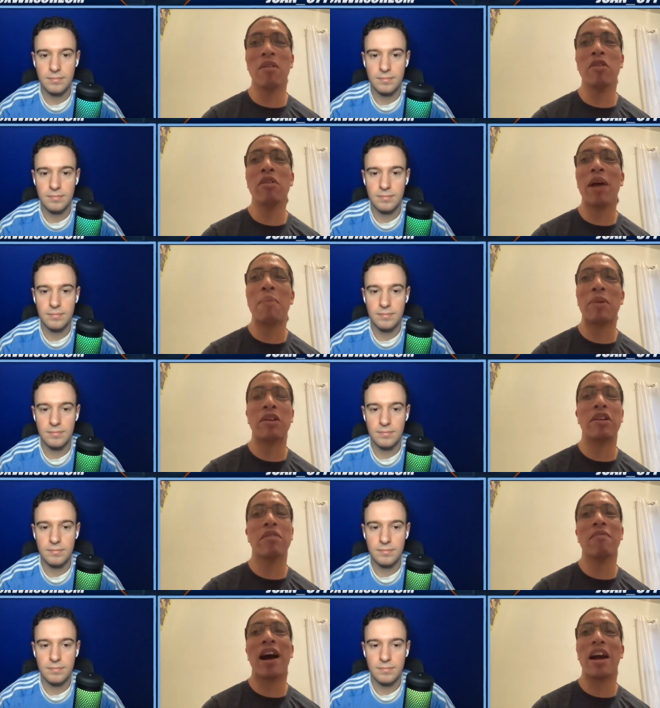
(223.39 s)
Speaker 1: I mean,
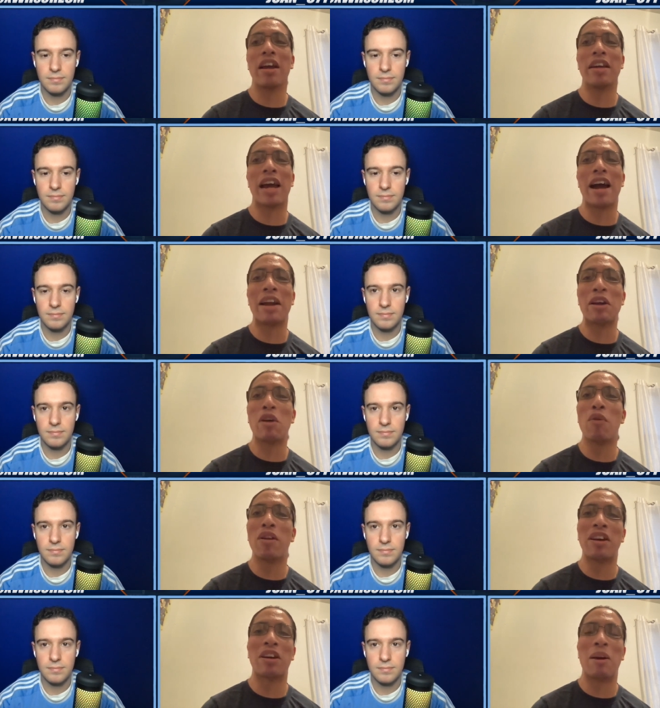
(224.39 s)
I, I know where they're
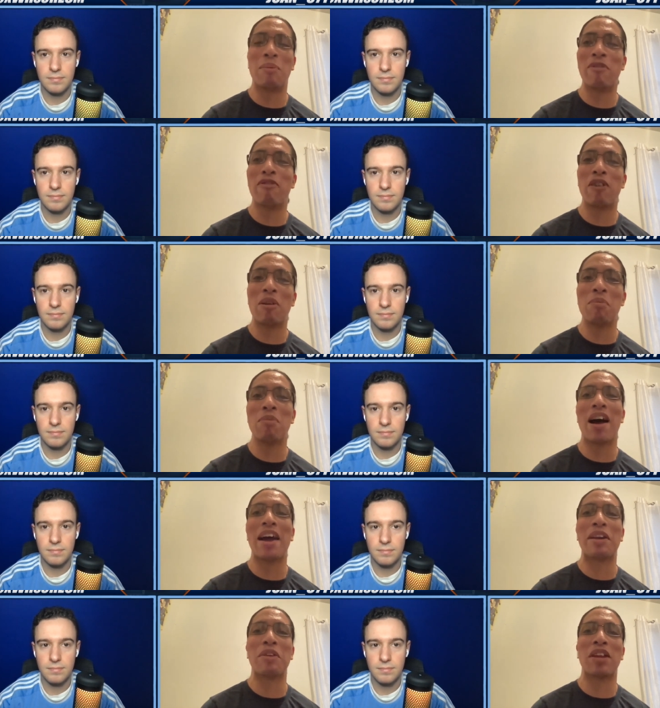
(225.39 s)
coming from. I
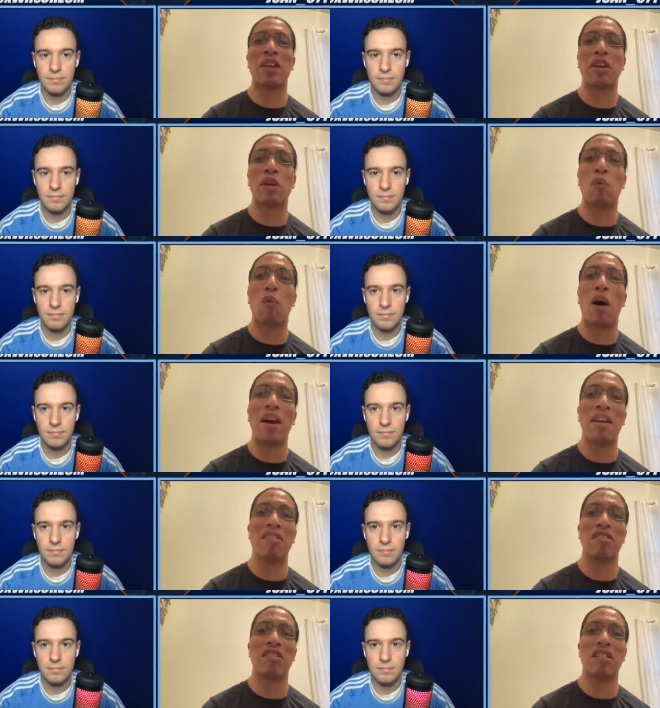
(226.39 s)
know that they want to
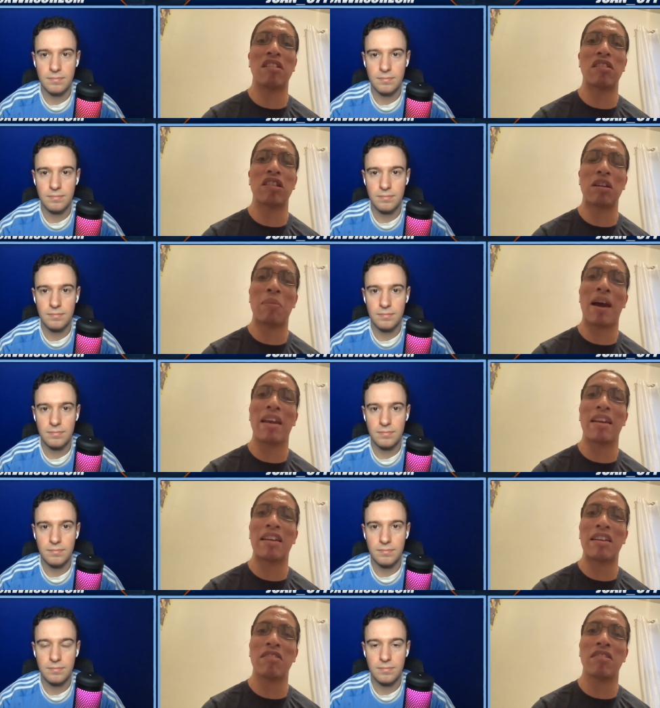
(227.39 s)
see the team at
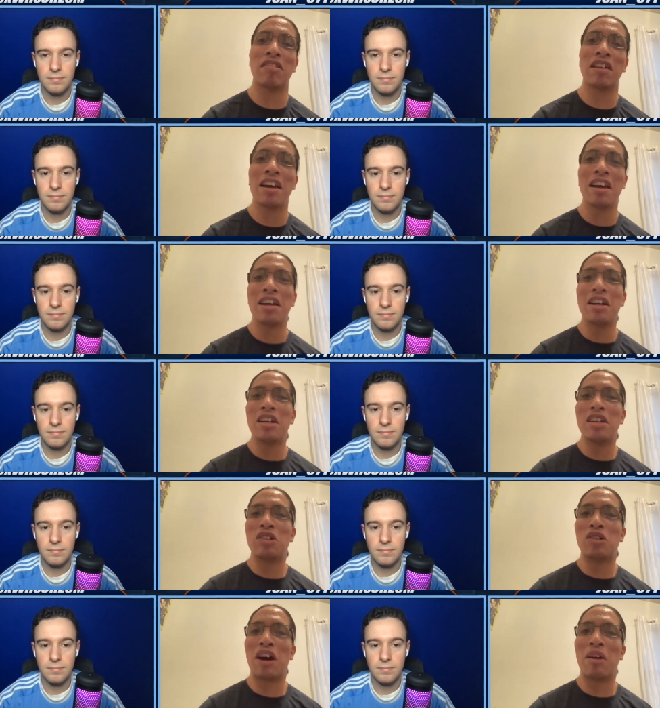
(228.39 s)
least
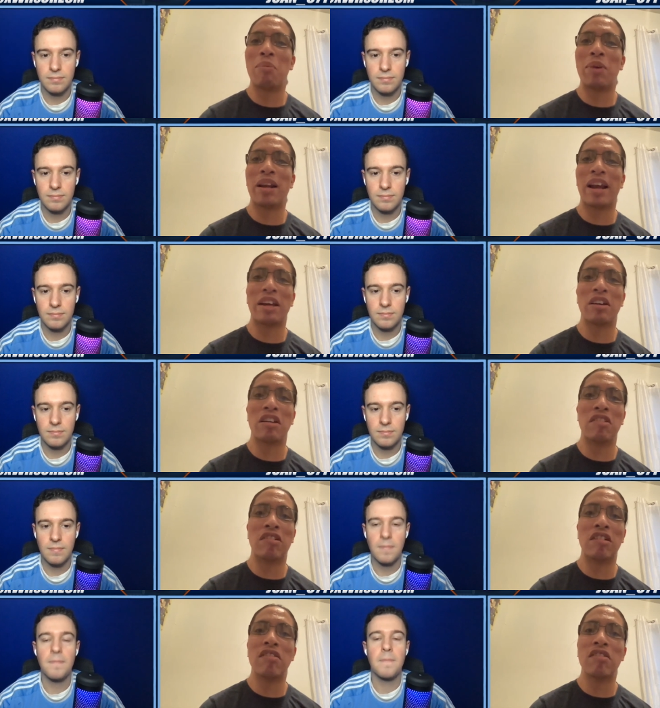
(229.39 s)
try to be like
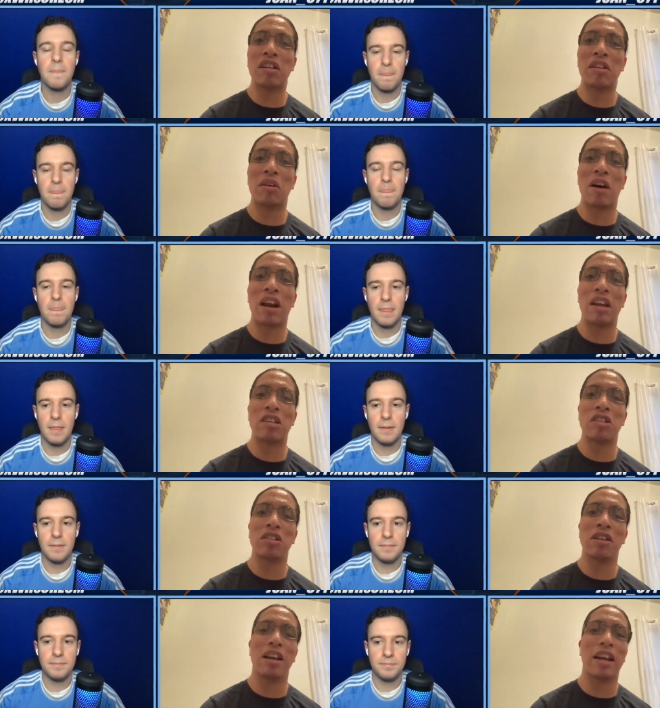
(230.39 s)
consistent or at least
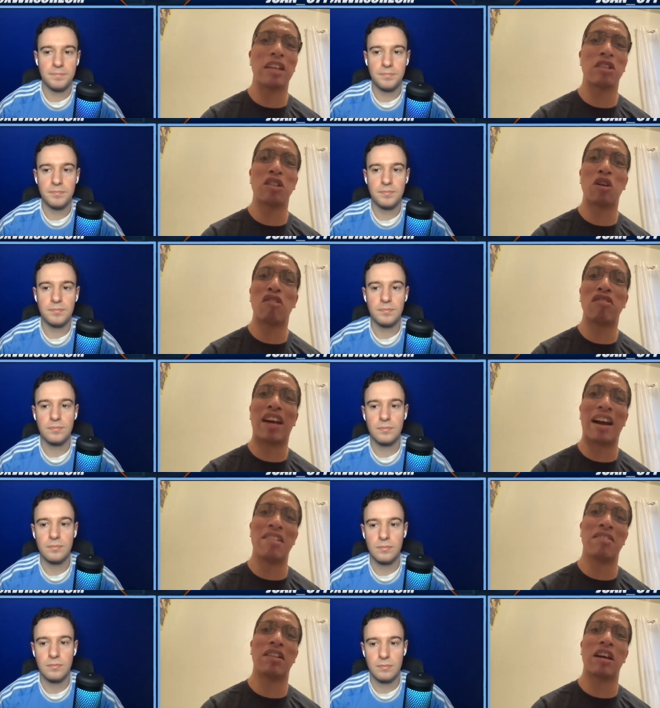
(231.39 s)
like show signs
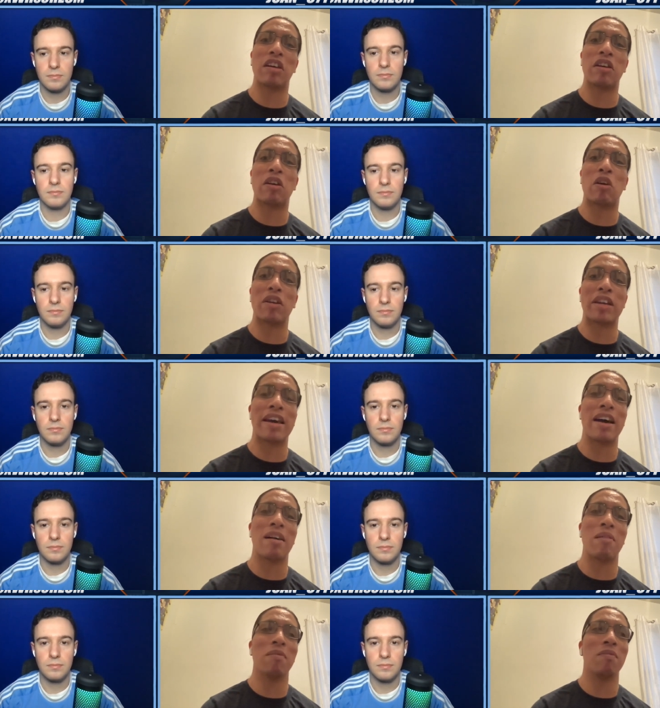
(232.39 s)
that, you know, yeah,
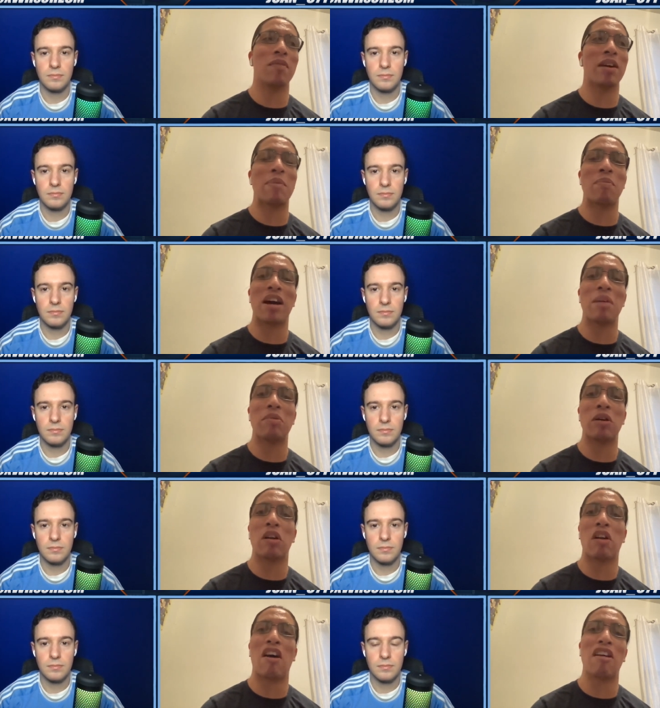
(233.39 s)
it might be a
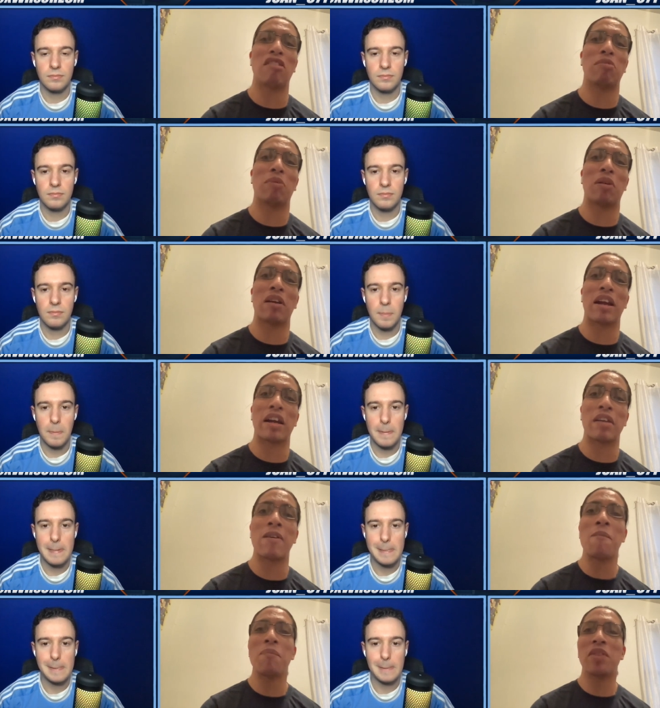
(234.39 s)
loss, but like
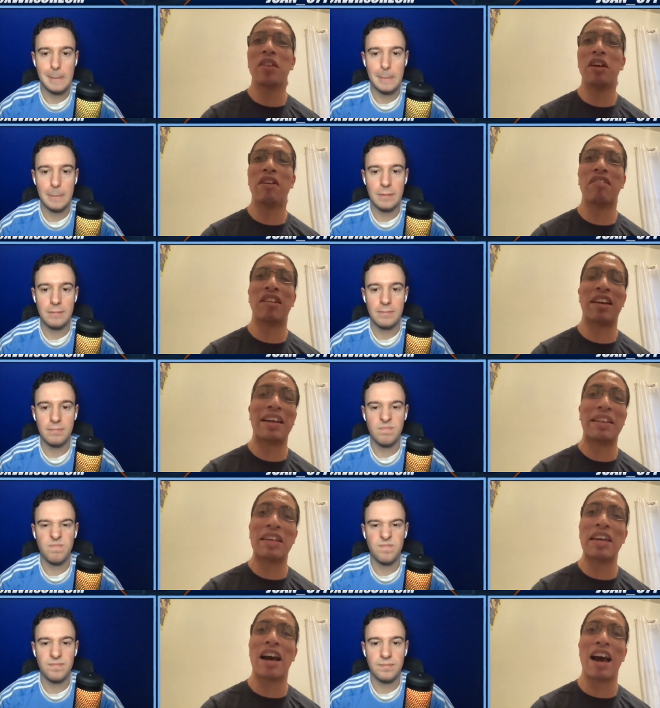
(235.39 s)
there is an idea
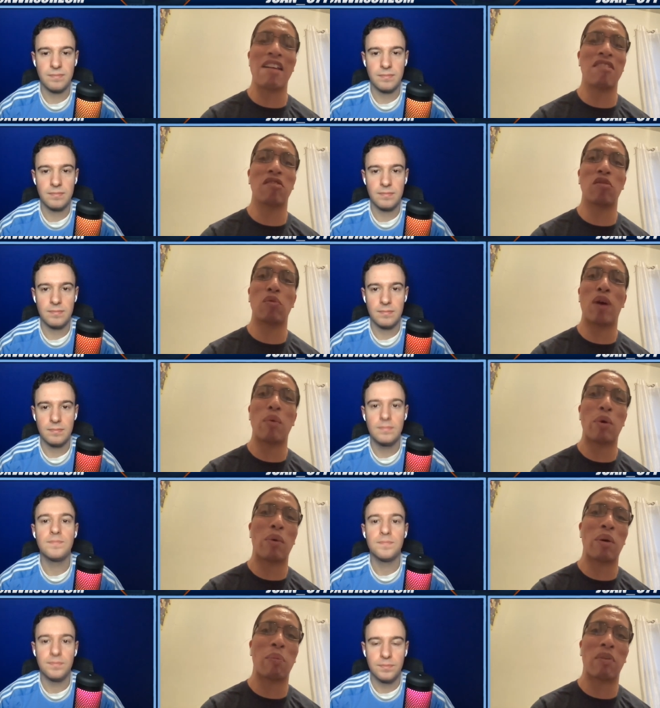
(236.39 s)
as to what we want to
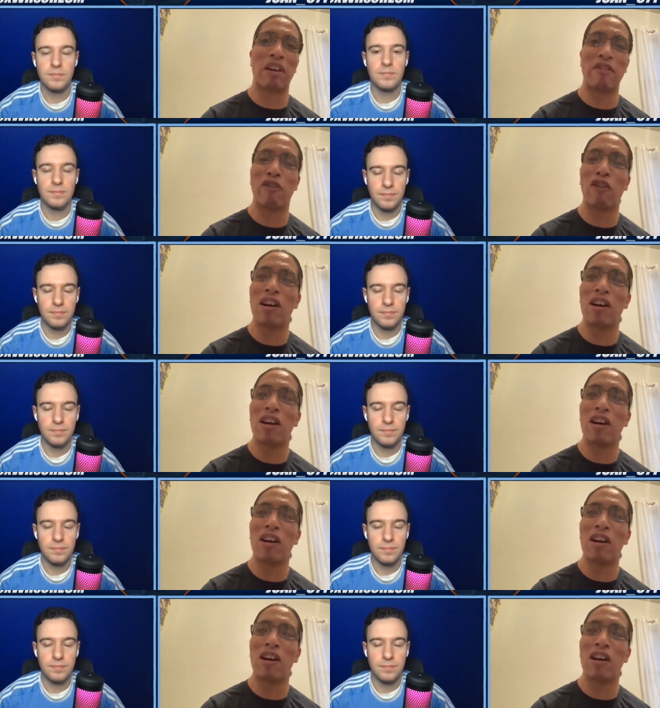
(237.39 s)
play for.